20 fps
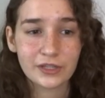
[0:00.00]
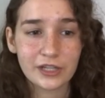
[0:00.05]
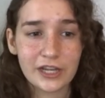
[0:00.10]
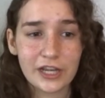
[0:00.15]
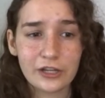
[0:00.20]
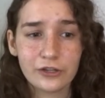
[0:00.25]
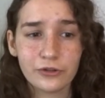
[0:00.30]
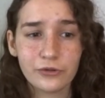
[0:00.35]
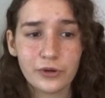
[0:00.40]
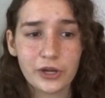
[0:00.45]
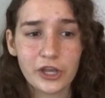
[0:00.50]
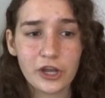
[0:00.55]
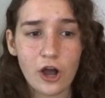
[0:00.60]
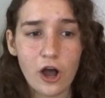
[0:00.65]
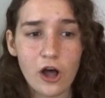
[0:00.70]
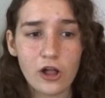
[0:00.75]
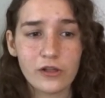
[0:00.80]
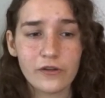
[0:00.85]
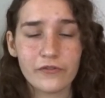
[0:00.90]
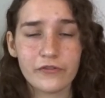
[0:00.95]
including
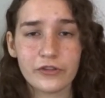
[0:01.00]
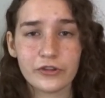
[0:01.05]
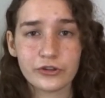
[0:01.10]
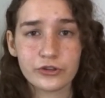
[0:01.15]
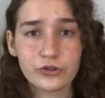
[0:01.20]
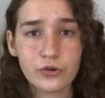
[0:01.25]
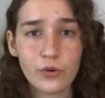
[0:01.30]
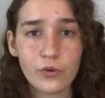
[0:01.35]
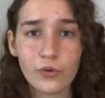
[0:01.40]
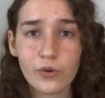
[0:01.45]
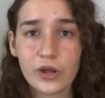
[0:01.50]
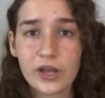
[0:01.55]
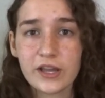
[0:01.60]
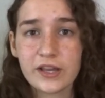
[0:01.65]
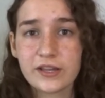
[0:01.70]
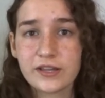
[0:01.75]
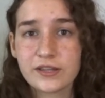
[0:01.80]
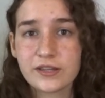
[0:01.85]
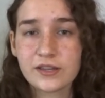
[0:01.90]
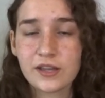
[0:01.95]
all of the
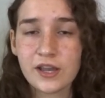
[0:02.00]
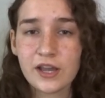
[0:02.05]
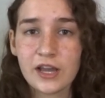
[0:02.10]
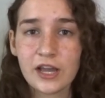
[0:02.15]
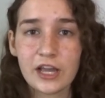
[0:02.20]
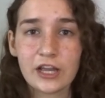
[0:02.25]
toys,